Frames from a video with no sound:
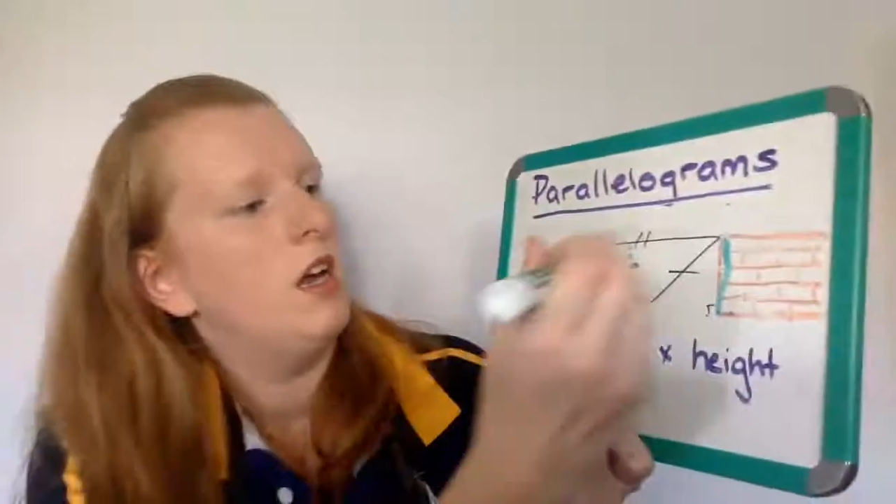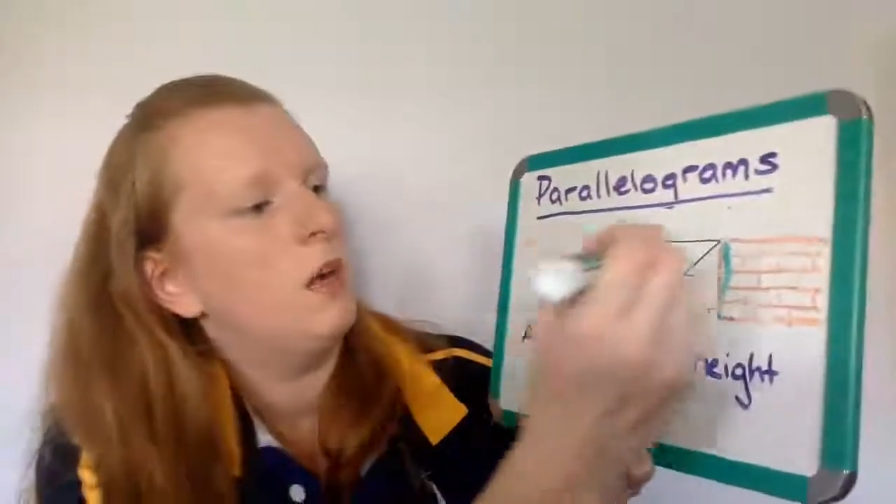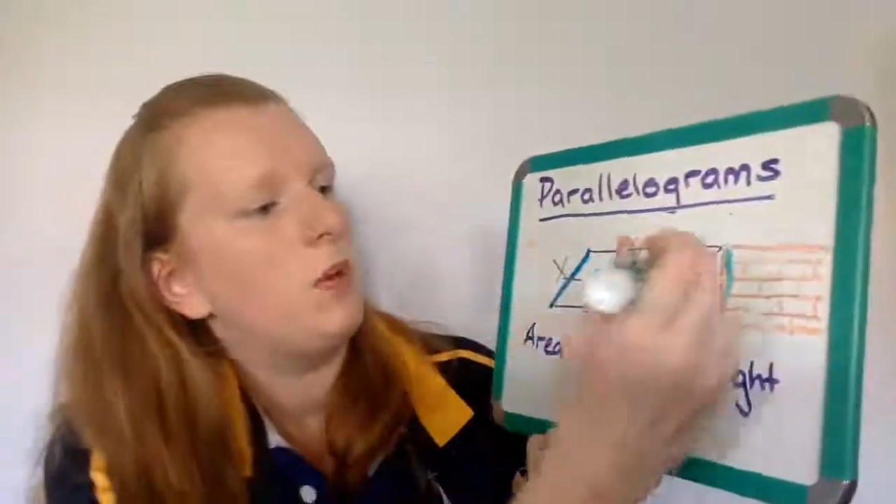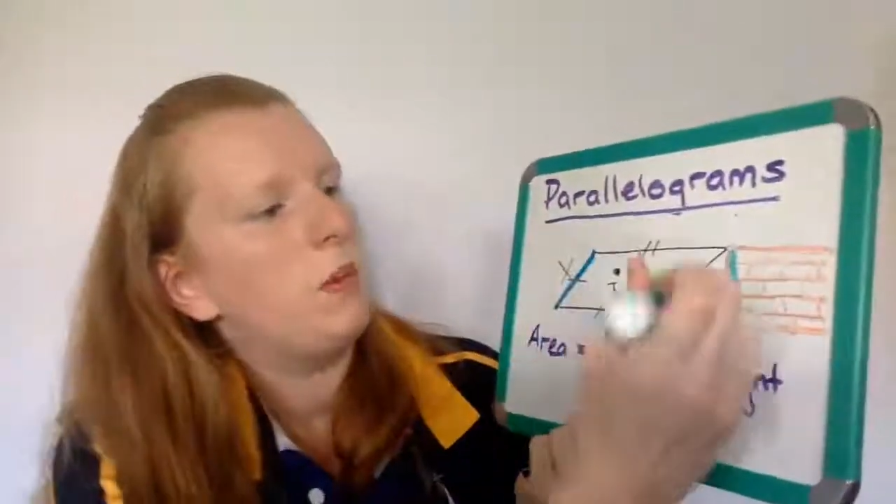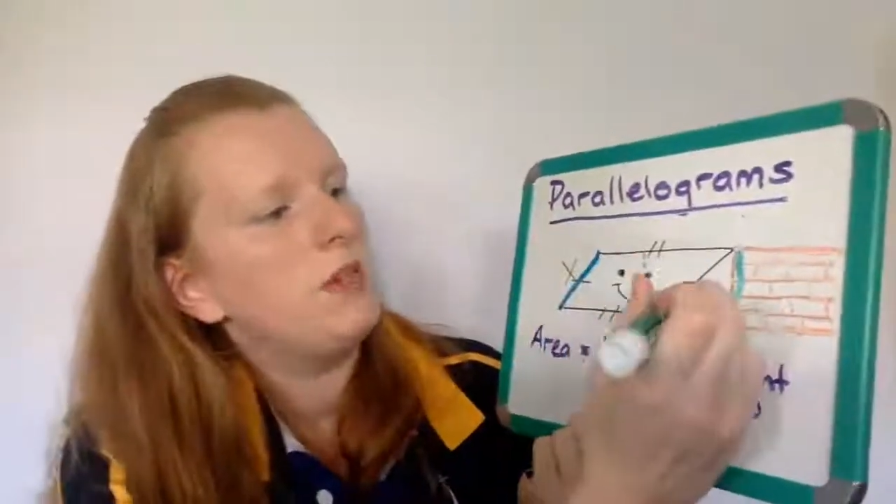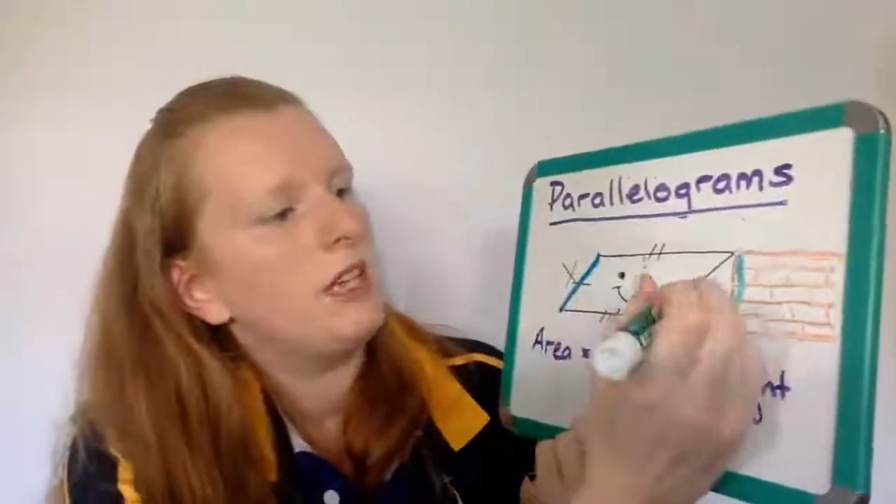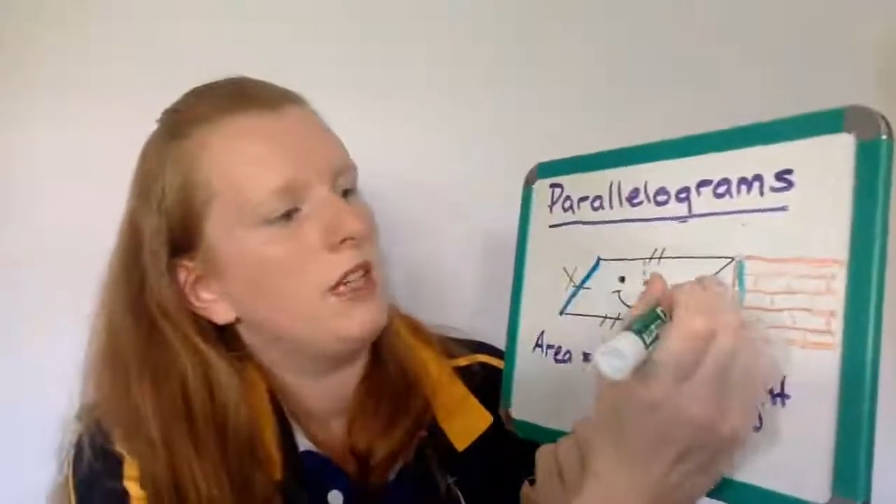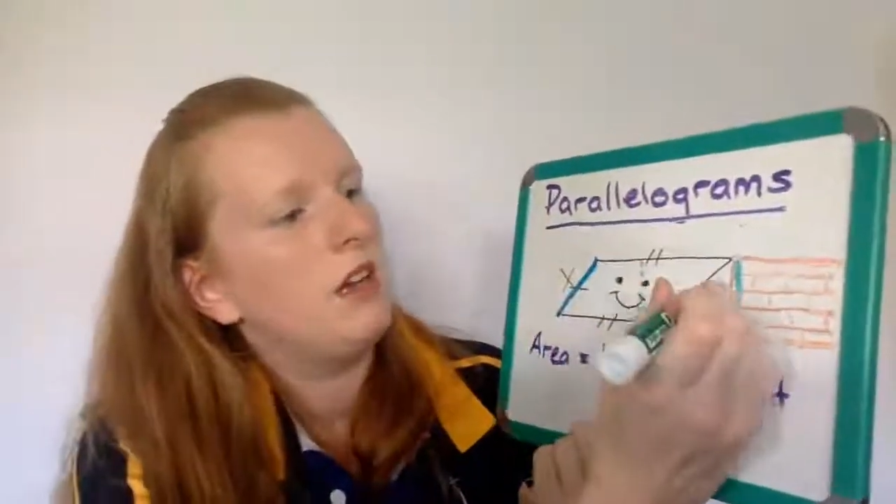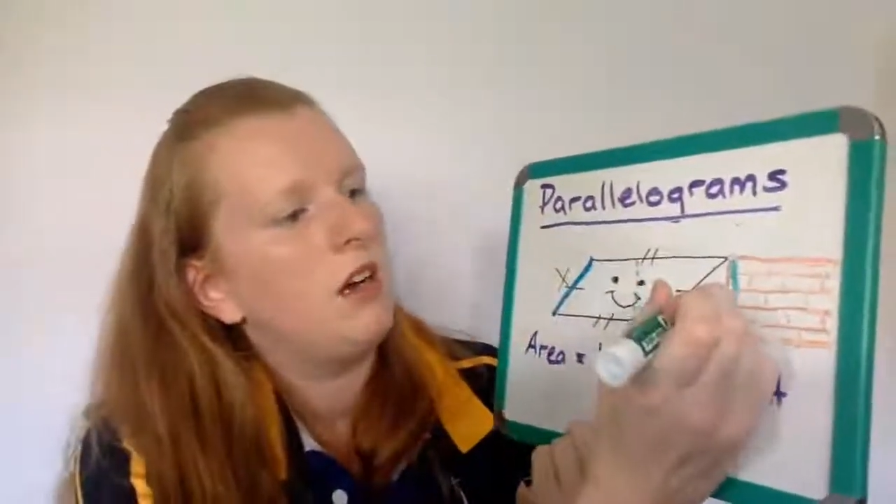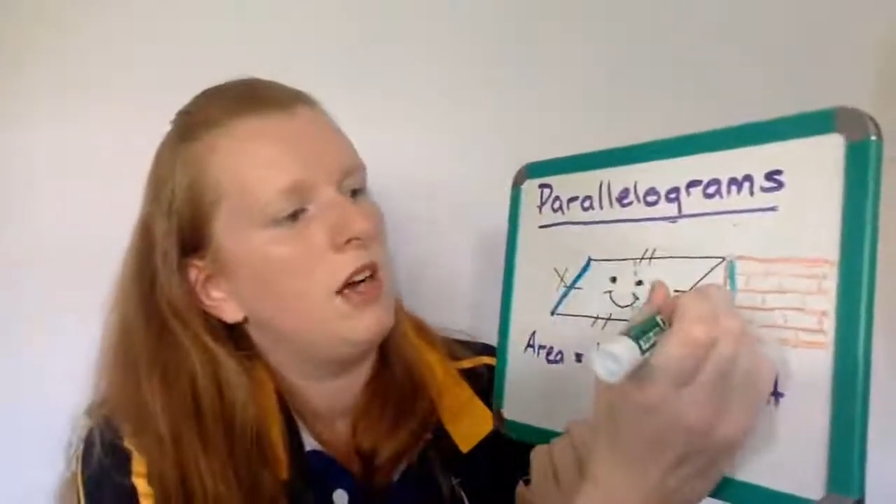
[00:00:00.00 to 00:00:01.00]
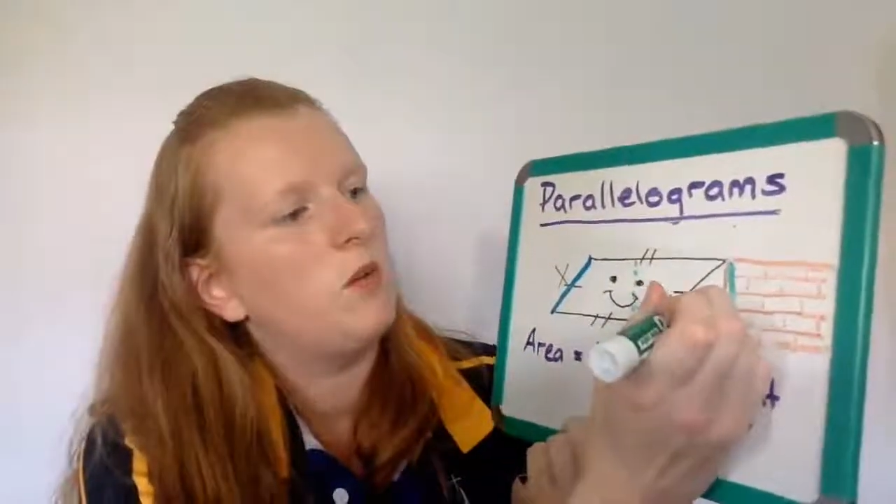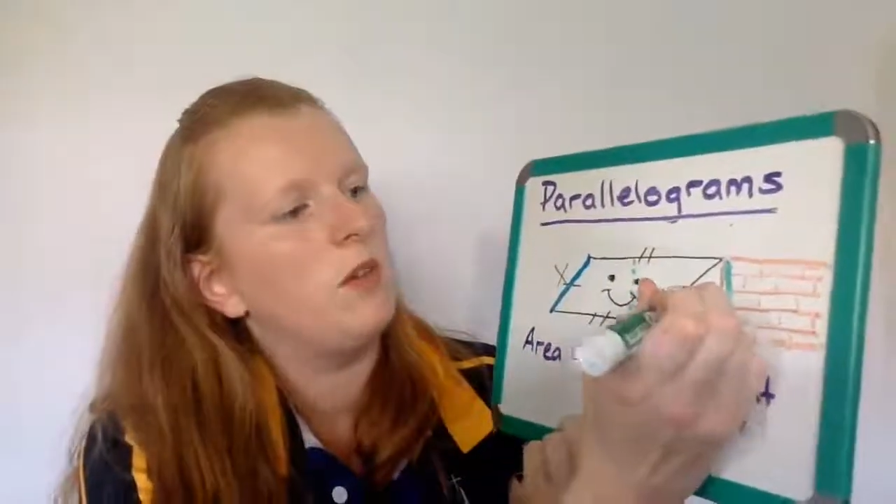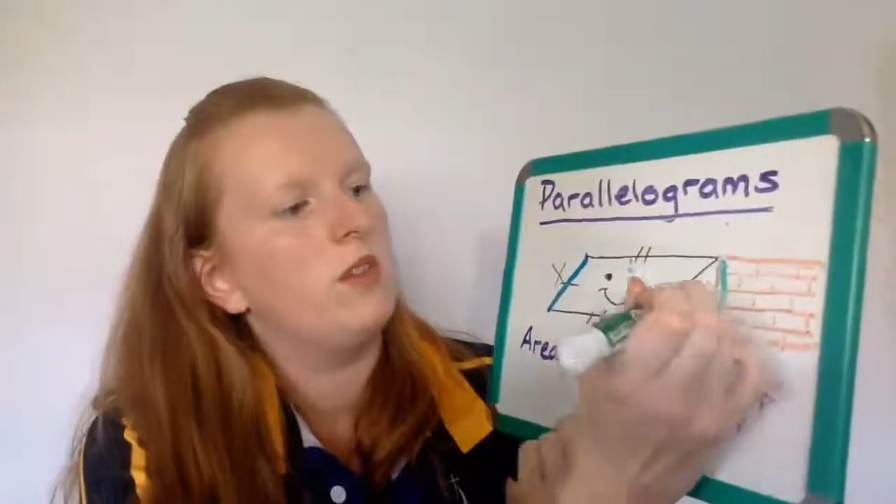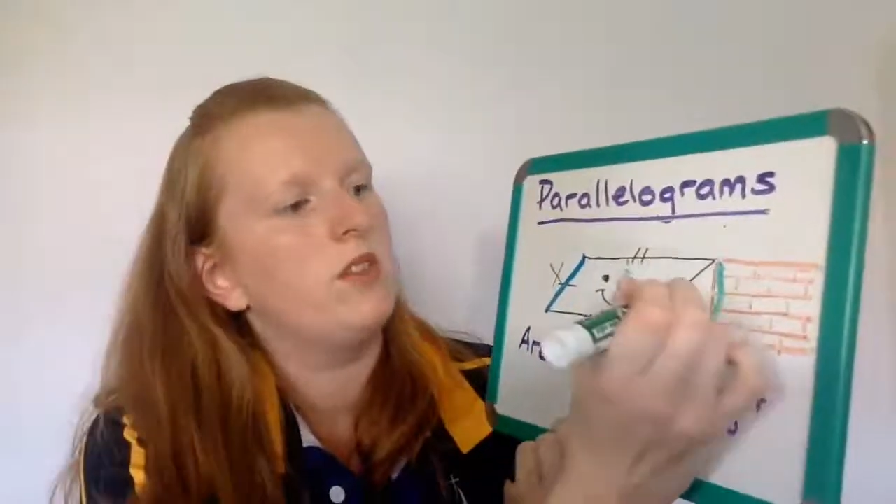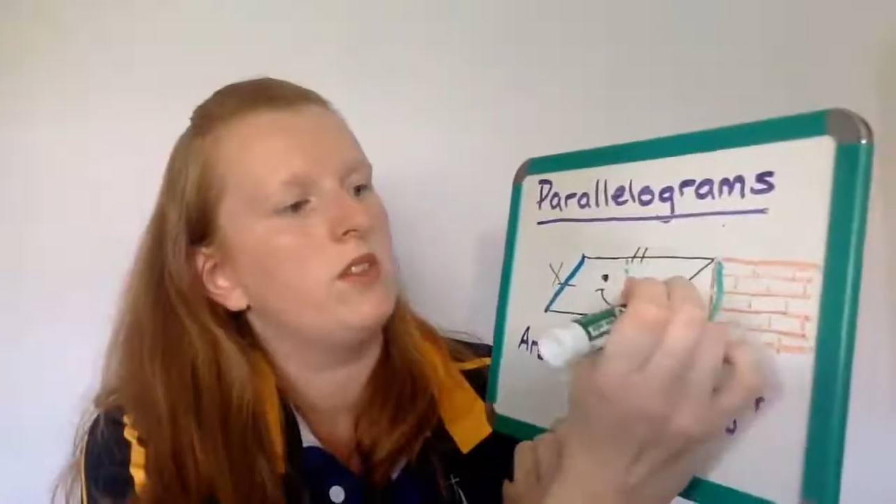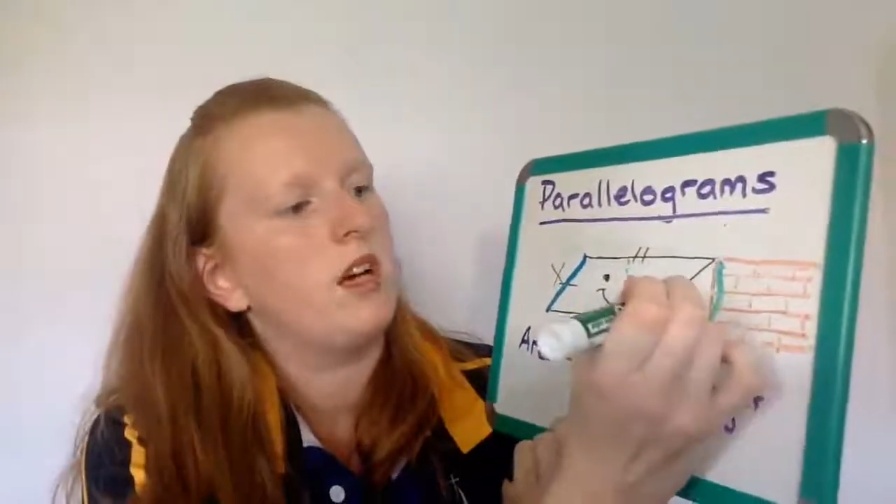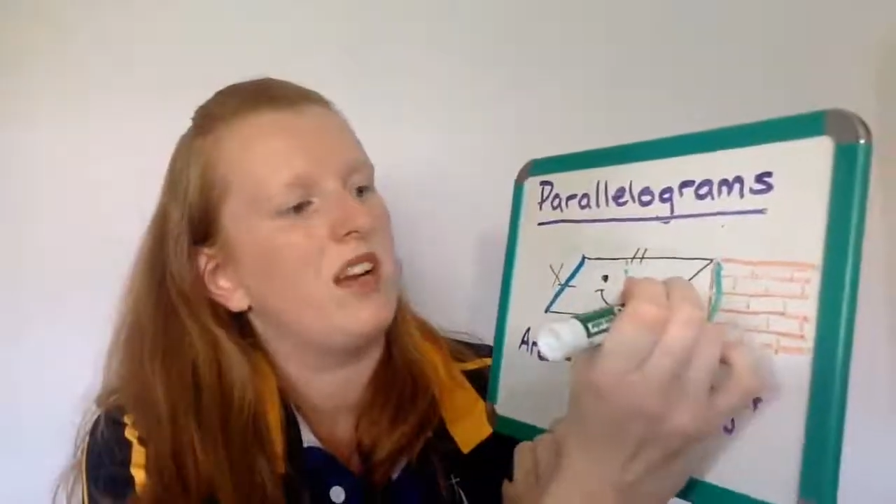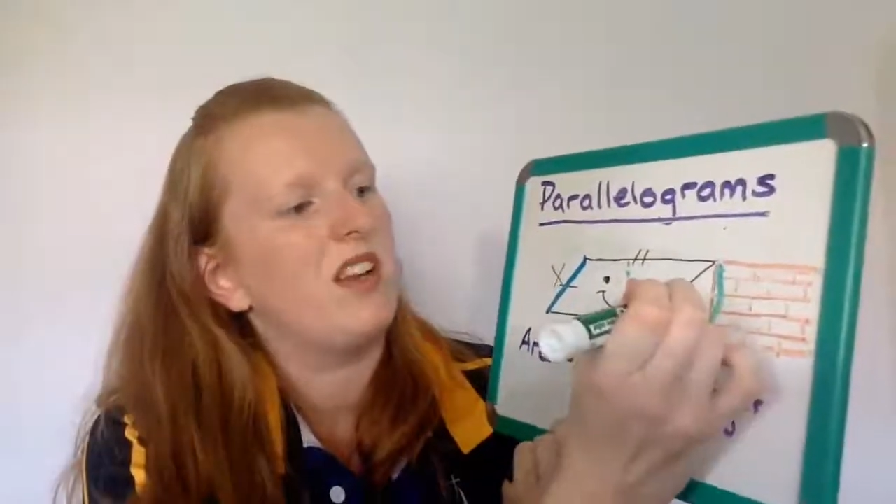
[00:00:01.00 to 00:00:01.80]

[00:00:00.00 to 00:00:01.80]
perpendicular height was,